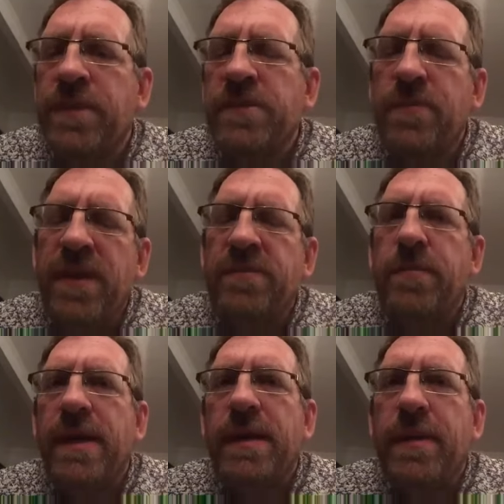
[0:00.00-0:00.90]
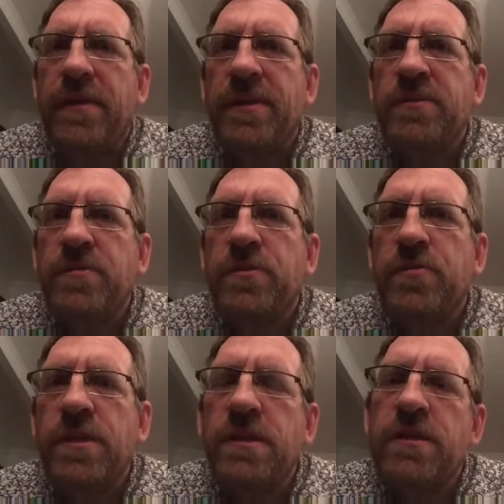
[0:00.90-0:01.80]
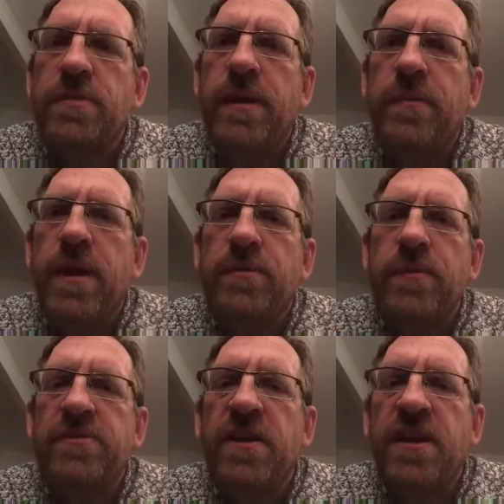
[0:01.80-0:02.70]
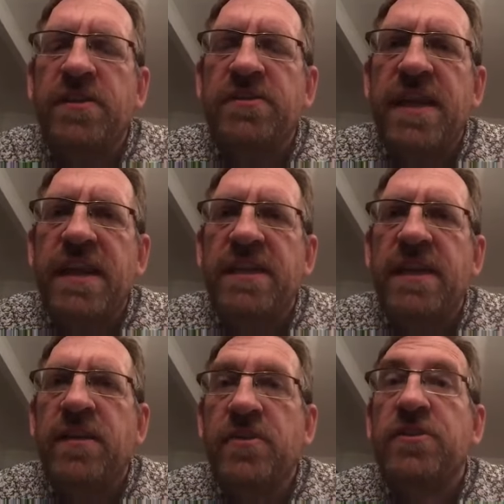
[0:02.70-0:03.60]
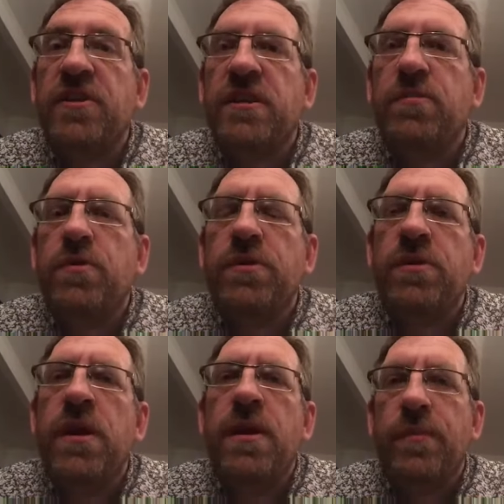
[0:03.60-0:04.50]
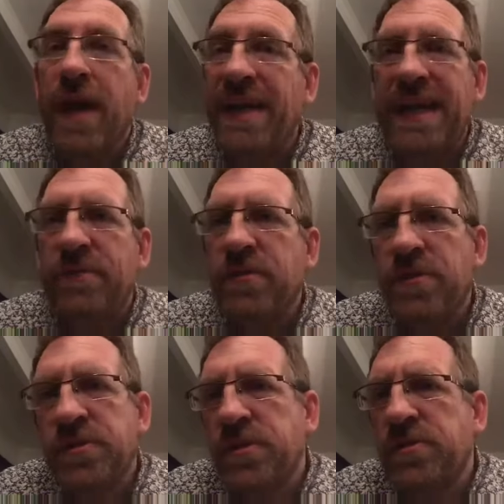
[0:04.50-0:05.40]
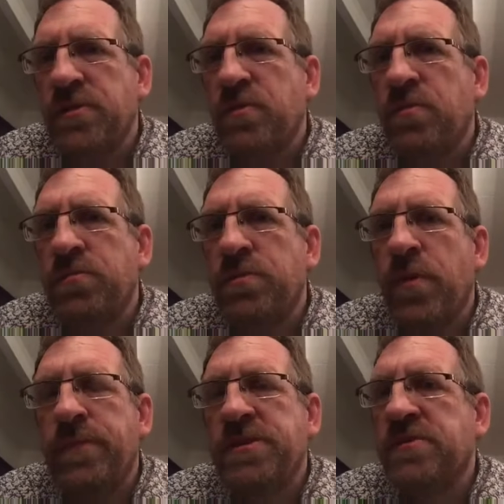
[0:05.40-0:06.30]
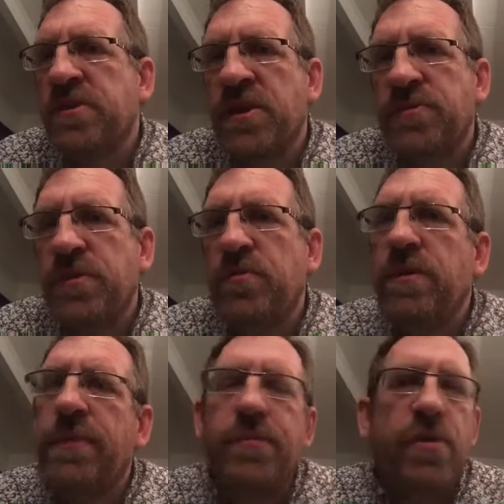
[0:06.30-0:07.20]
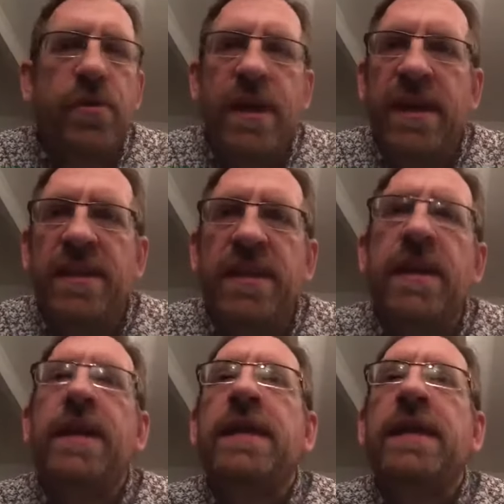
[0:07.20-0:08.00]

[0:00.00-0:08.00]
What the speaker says: There's a bit of debate about this. I'm sure I'm going to get some emails, but as I understand it, and I certainly wouldn't put any advertising at all, not business cards with your number on, anything.